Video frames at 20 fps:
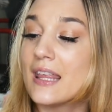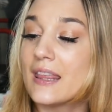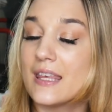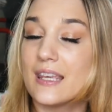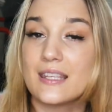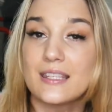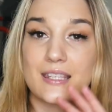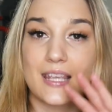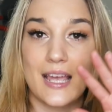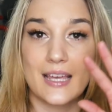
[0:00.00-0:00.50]

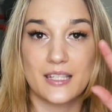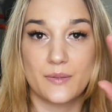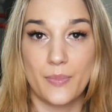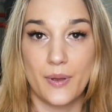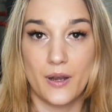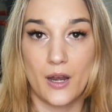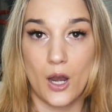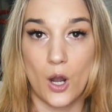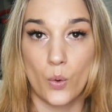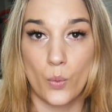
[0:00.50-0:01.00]
This has
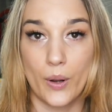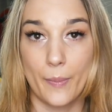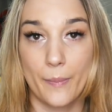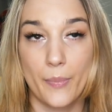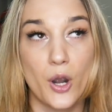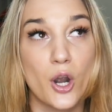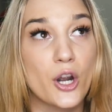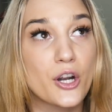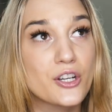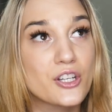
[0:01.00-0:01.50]
been a
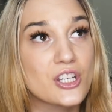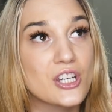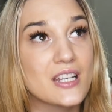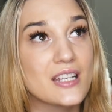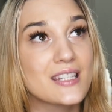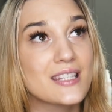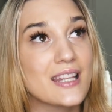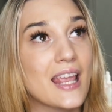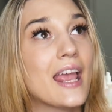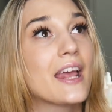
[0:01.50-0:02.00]

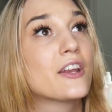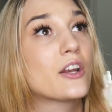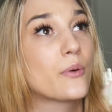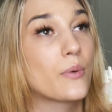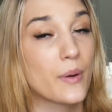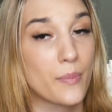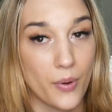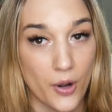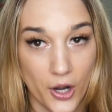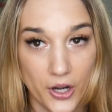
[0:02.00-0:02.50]
repurchase and a
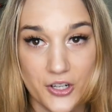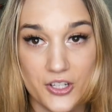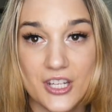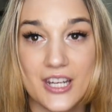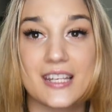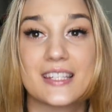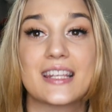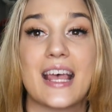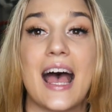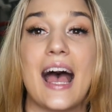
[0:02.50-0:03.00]

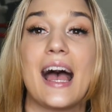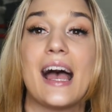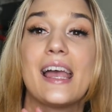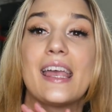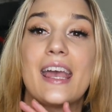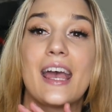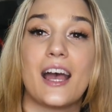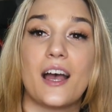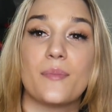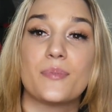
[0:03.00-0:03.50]
repurchase.
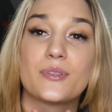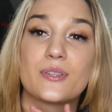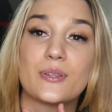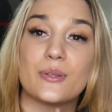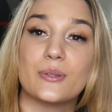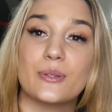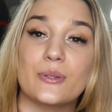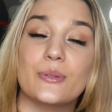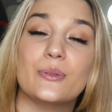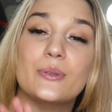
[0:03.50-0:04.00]
I
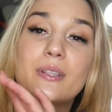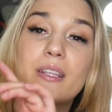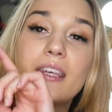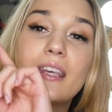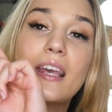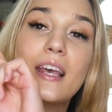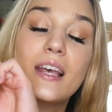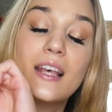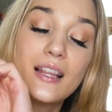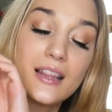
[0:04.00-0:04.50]

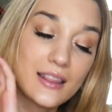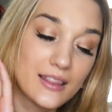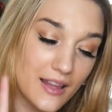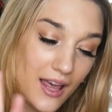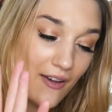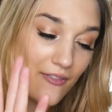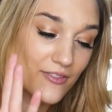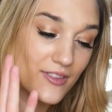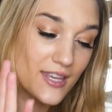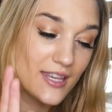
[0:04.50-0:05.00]
absolutely
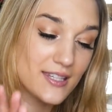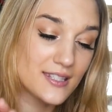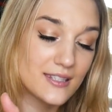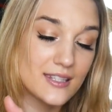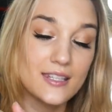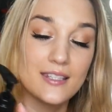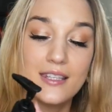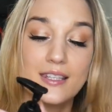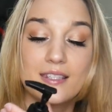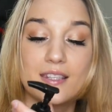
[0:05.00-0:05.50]
love this.
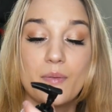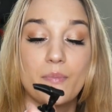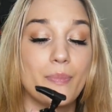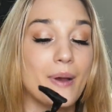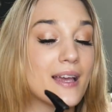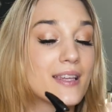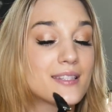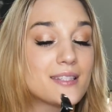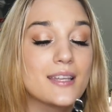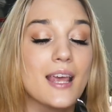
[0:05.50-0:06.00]
This is the
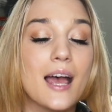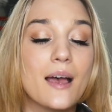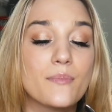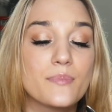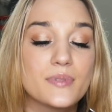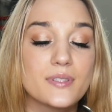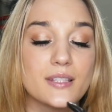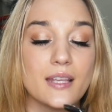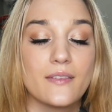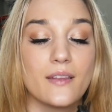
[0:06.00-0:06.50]
best
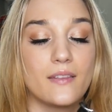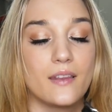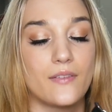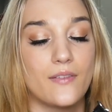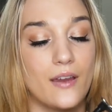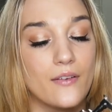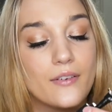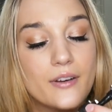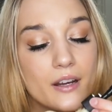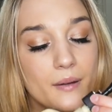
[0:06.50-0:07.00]
hemp scent that
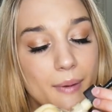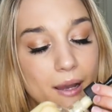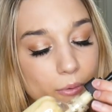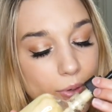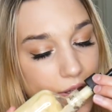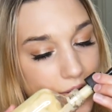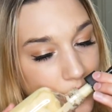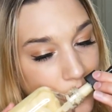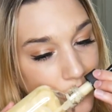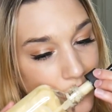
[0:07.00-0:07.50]
they've ever come
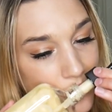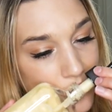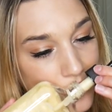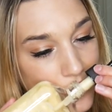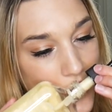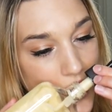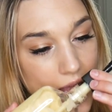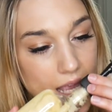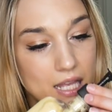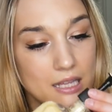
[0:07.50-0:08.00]
out with.
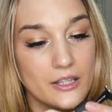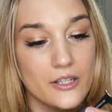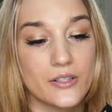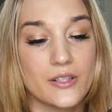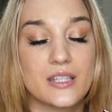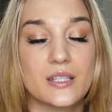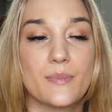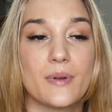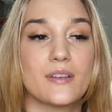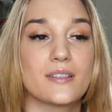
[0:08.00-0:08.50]
It
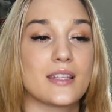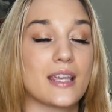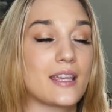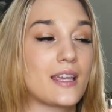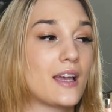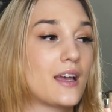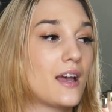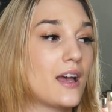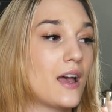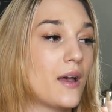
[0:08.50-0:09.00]
literally smells
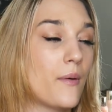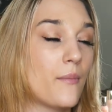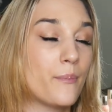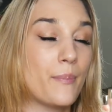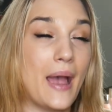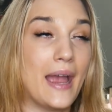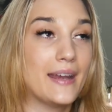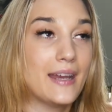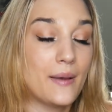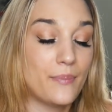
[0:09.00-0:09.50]
like
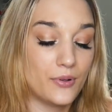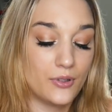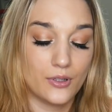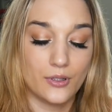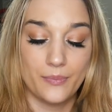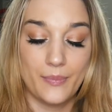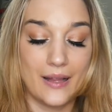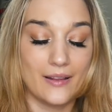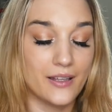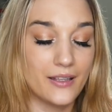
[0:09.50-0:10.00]

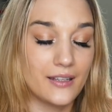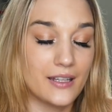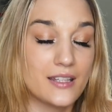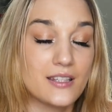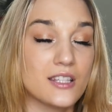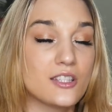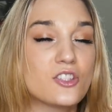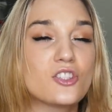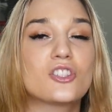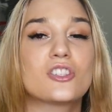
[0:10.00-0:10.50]
pineapple, melon.
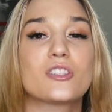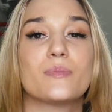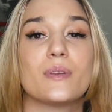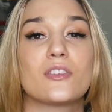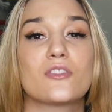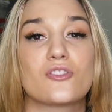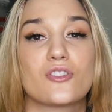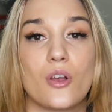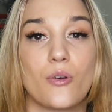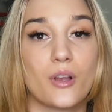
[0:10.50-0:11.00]
It just
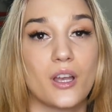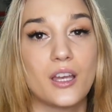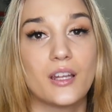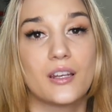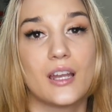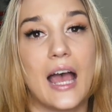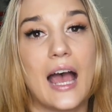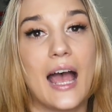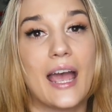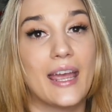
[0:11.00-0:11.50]
smells so
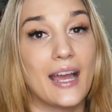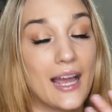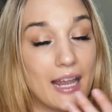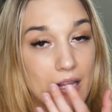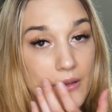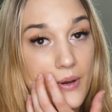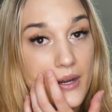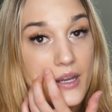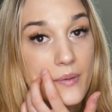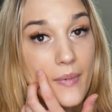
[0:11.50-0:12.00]
good. I
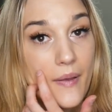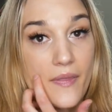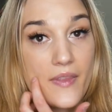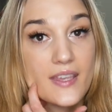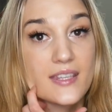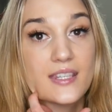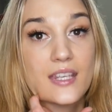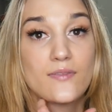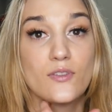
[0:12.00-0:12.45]
highly recommend this.